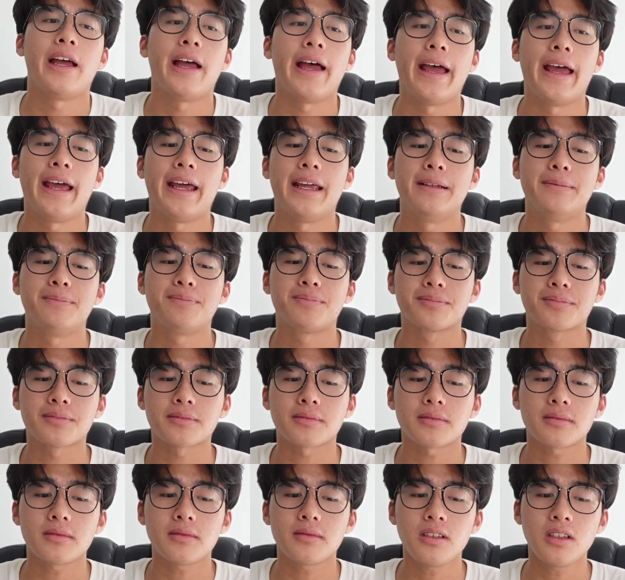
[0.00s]
And
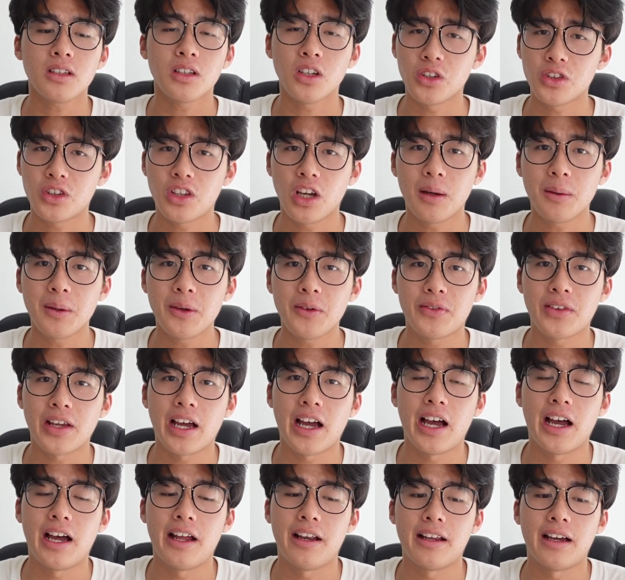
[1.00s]
on top of
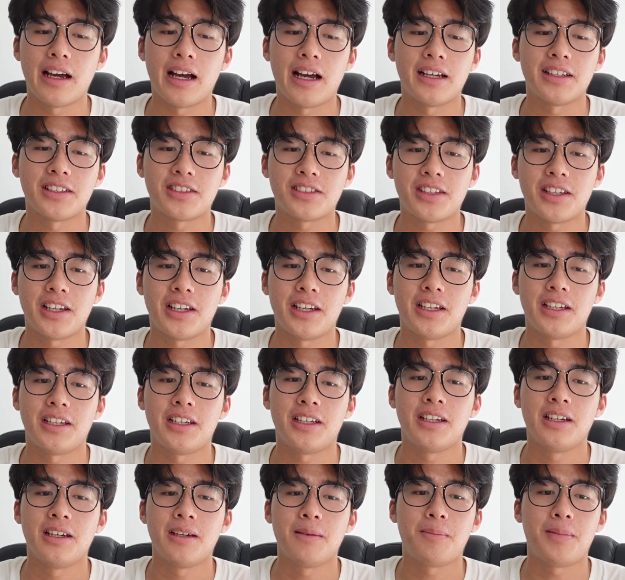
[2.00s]
that, I
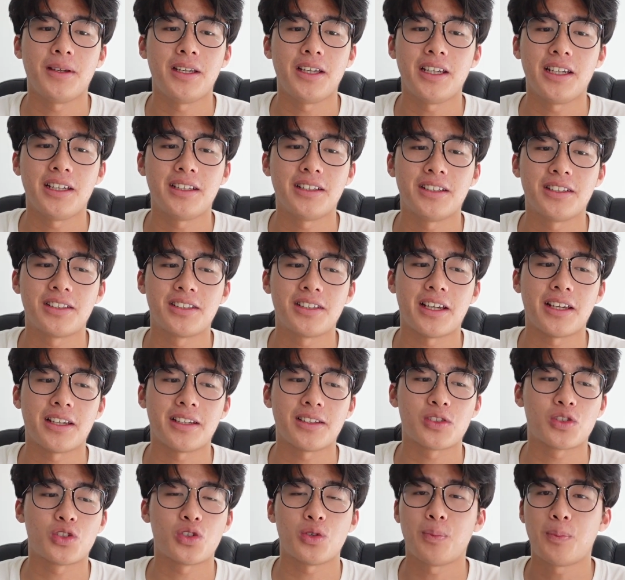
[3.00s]
say being in this
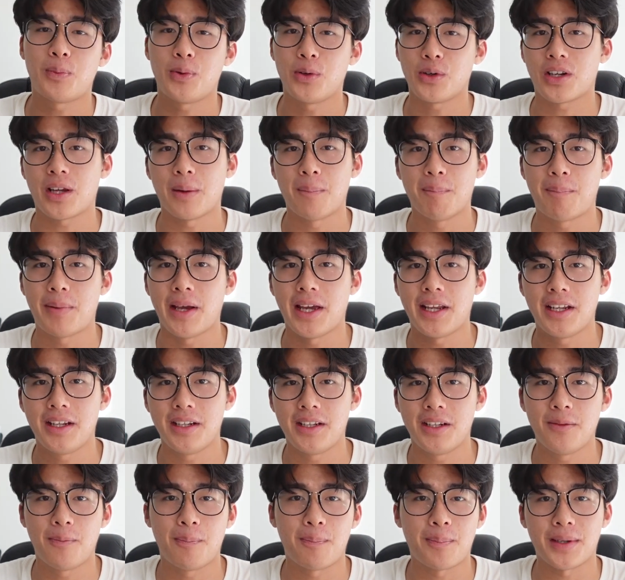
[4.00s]
like super
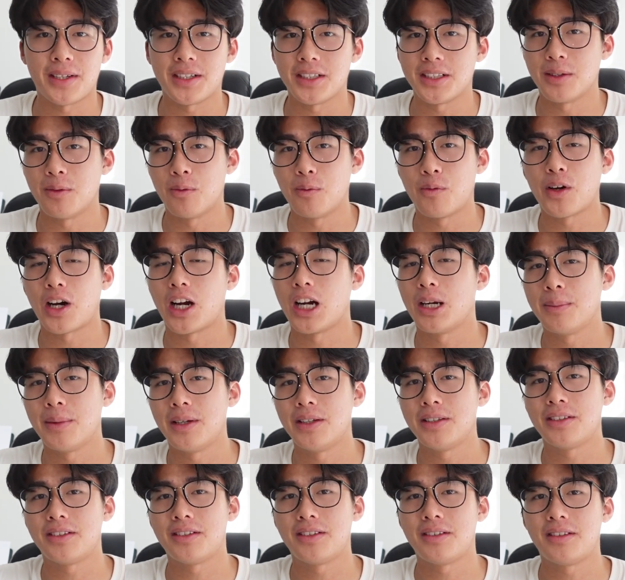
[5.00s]
competitive peer
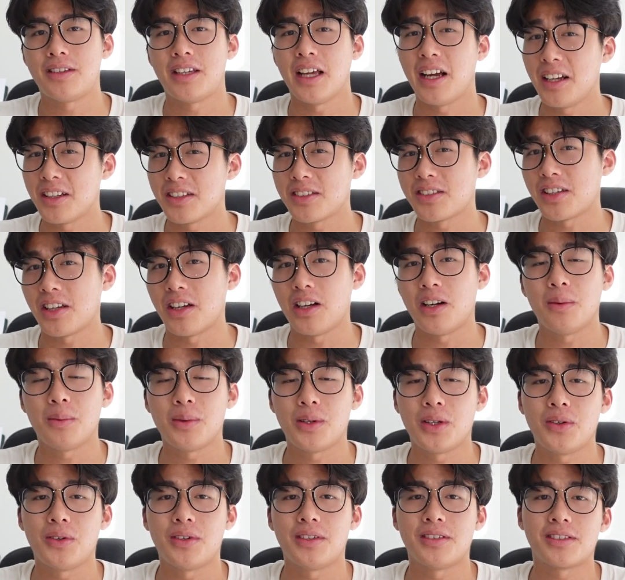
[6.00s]
environment does help
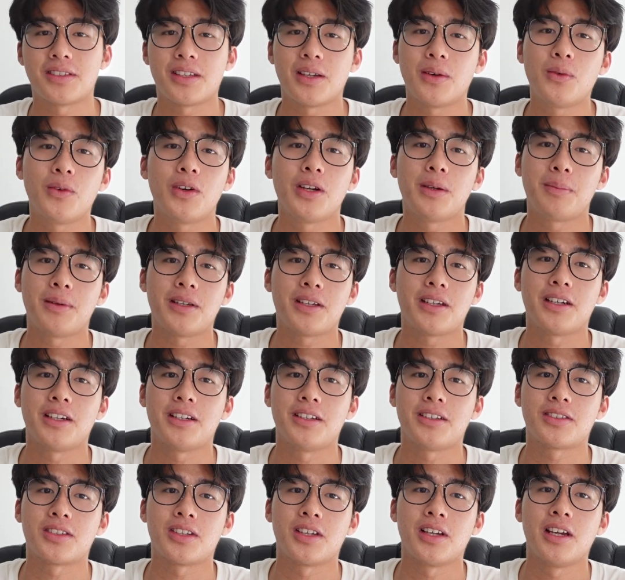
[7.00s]
you in some way,
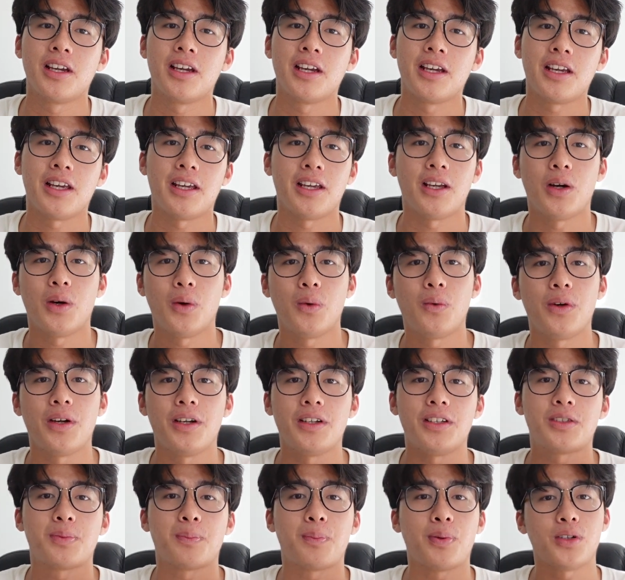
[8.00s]
because it
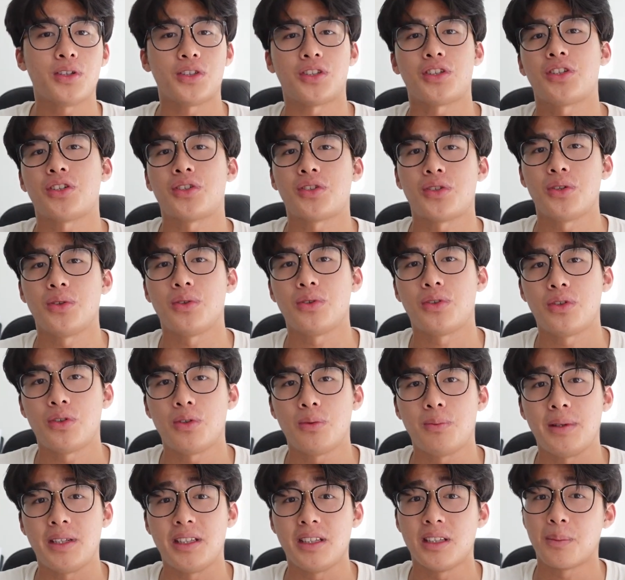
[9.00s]
always pushes you to
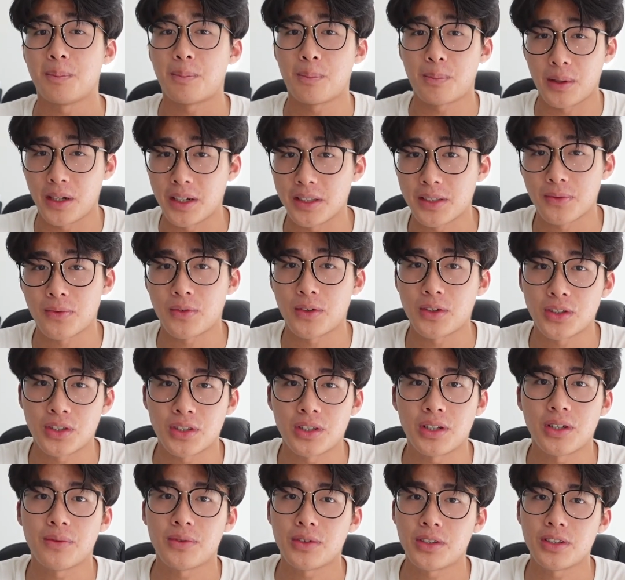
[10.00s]
be the best
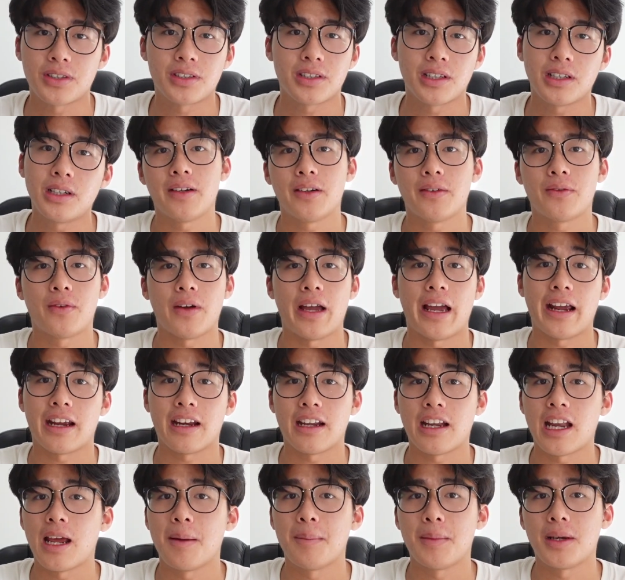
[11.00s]
version of yourself
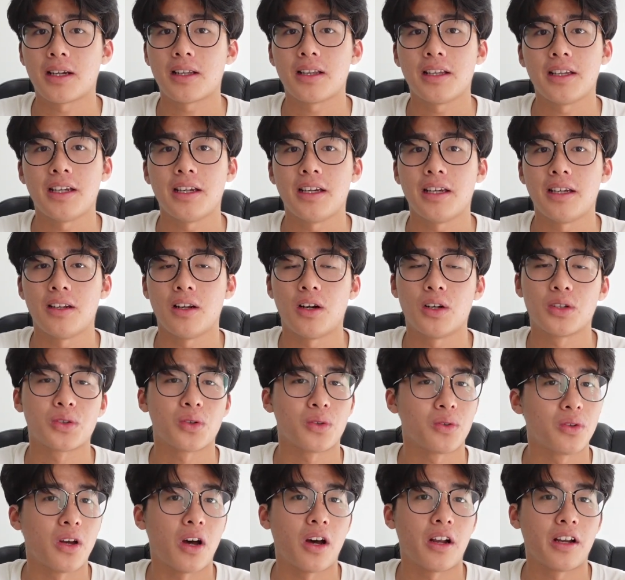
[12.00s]
academically and also
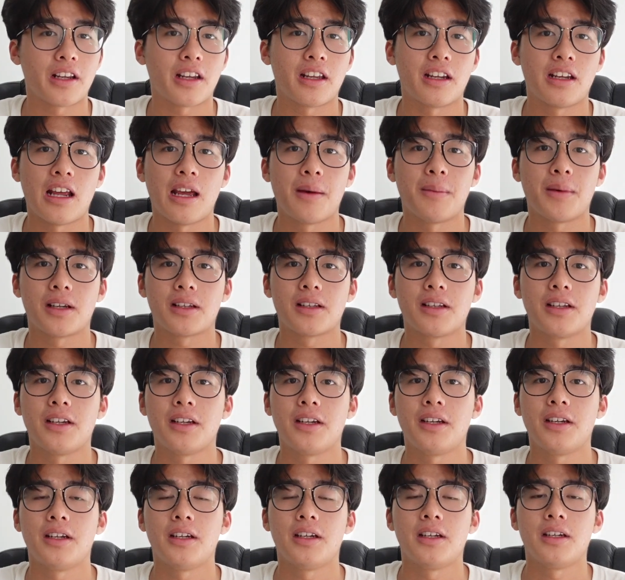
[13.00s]

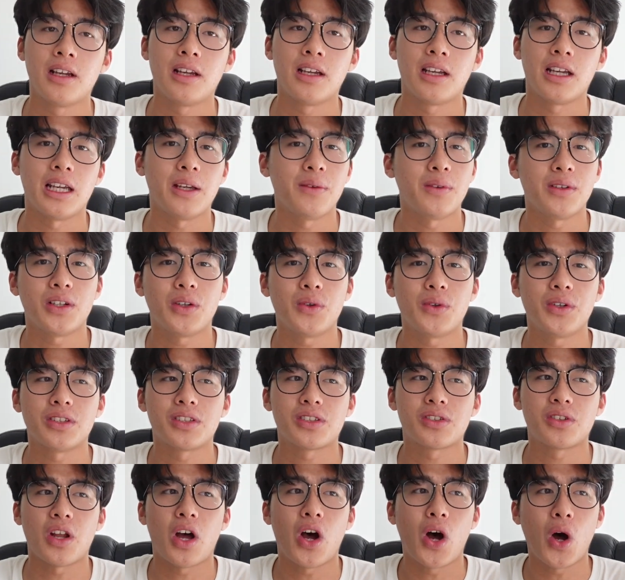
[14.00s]
non-academically, even though
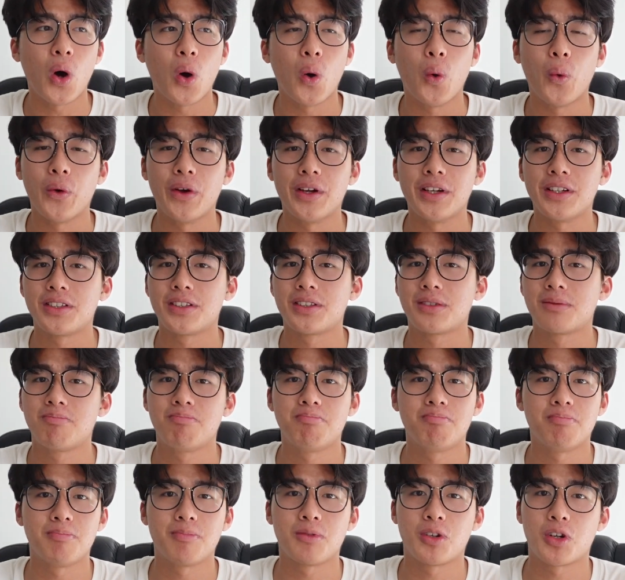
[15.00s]
it's not always
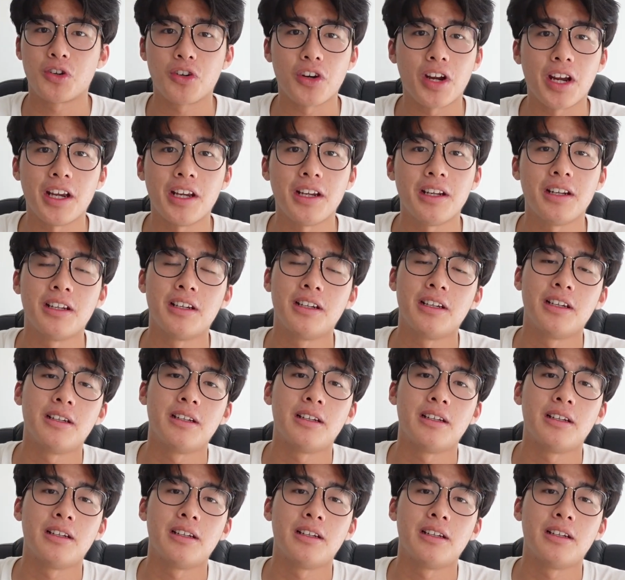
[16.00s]
great.